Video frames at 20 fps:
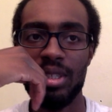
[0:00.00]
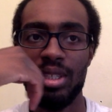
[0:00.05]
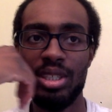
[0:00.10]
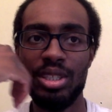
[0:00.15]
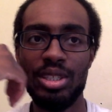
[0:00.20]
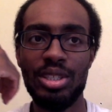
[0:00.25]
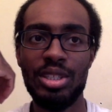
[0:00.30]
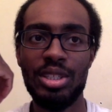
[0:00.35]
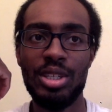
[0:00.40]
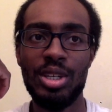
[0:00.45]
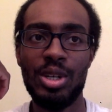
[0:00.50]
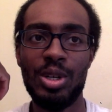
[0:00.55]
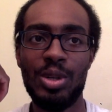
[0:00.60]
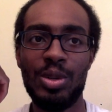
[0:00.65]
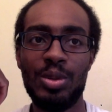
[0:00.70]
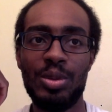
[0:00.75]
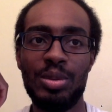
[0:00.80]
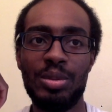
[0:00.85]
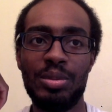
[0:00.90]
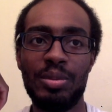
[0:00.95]

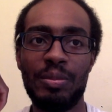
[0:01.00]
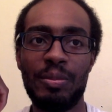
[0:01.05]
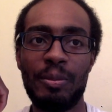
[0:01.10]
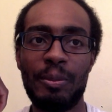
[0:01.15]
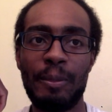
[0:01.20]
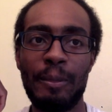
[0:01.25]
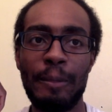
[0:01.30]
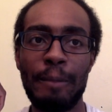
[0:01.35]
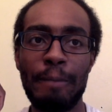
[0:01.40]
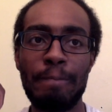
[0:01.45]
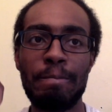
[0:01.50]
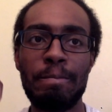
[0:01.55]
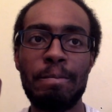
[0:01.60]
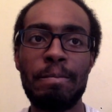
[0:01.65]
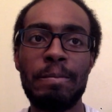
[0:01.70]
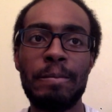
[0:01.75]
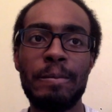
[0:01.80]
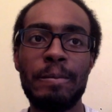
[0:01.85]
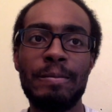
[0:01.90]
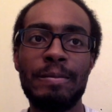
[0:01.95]
So
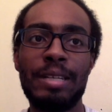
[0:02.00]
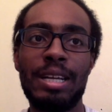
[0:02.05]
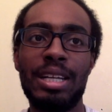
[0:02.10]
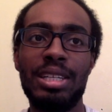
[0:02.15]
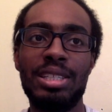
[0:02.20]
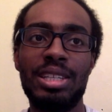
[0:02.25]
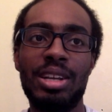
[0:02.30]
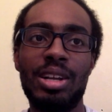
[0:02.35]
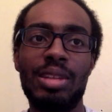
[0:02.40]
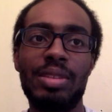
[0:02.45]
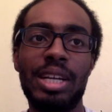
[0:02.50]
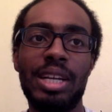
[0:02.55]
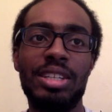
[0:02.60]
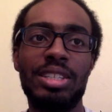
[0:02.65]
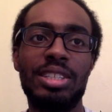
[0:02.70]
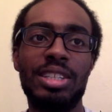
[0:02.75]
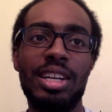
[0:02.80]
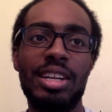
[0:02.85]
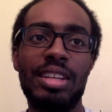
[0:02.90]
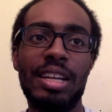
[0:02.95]
I say all that to
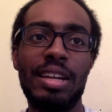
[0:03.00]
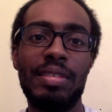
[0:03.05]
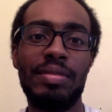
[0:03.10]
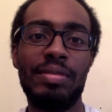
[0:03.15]
say that